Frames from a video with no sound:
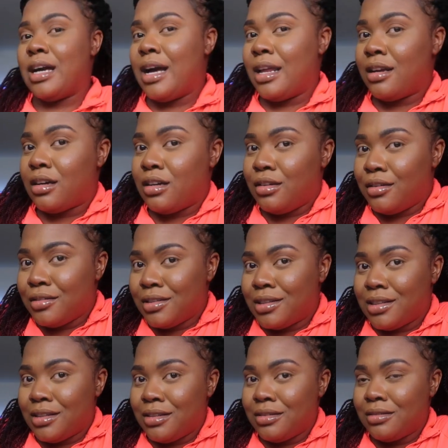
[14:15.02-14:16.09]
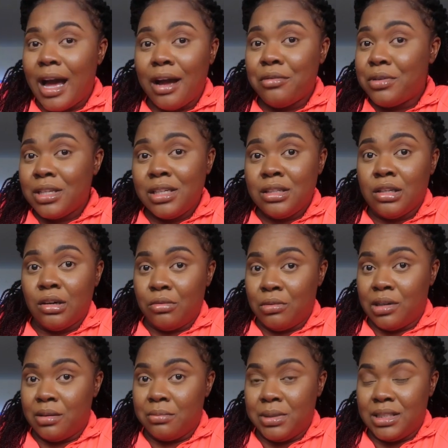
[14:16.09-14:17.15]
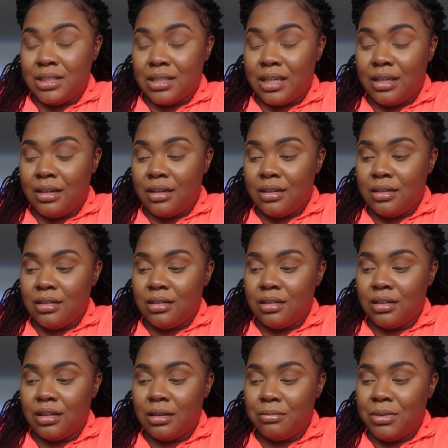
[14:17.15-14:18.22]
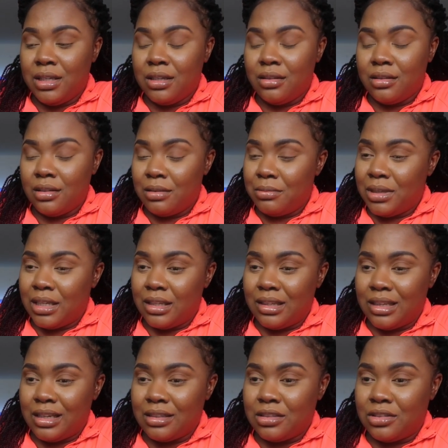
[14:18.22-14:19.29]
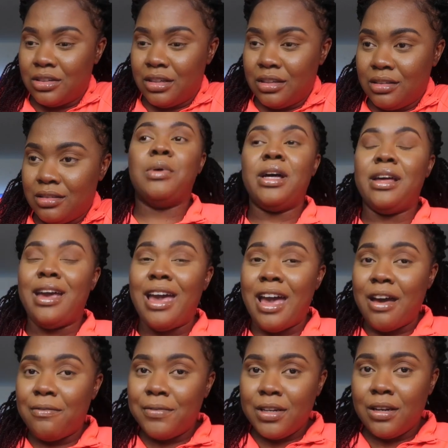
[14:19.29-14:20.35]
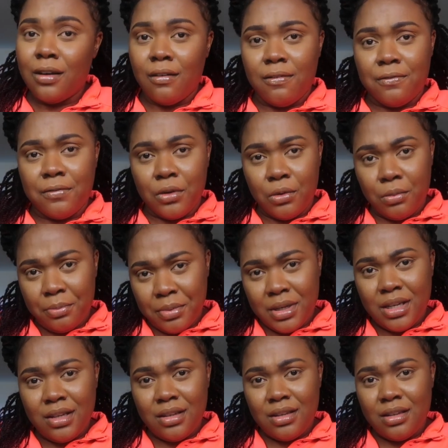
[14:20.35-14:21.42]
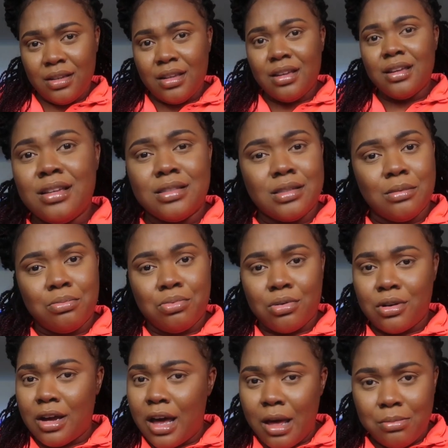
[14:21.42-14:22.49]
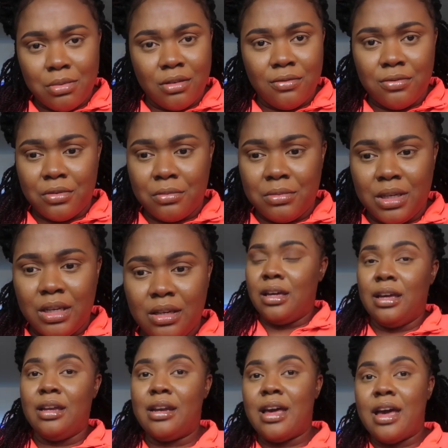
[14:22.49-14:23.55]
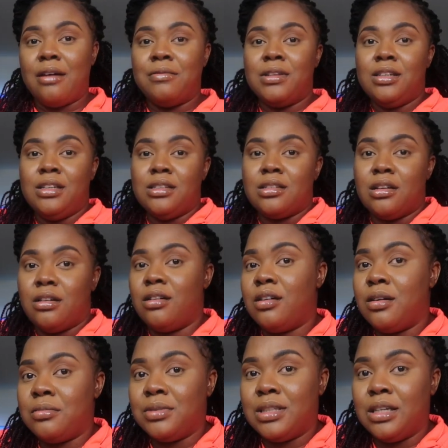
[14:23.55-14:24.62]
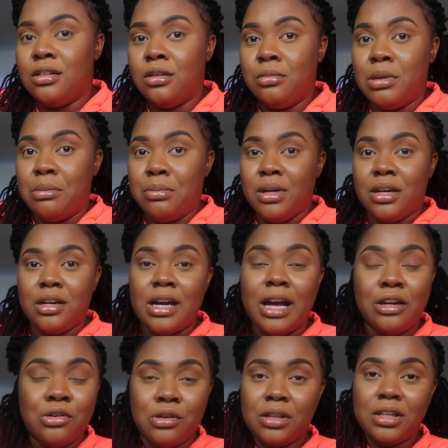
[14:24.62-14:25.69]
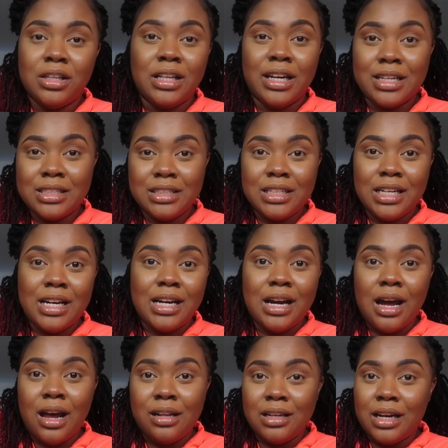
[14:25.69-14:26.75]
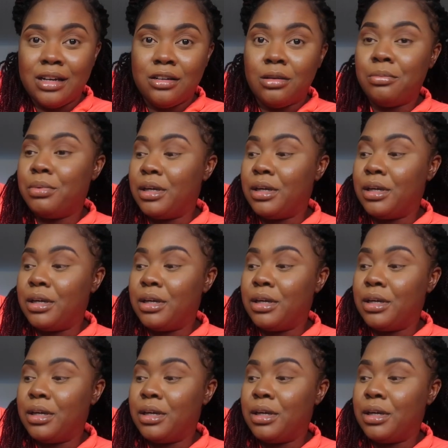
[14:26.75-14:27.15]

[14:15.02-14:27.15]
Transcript: Kind of closer. I really don't want to be skinny. Let me let me get that straight. But having a fupa is a problem for me. And having these arms that are a little bit bigger, I know I look like a giant highlighter,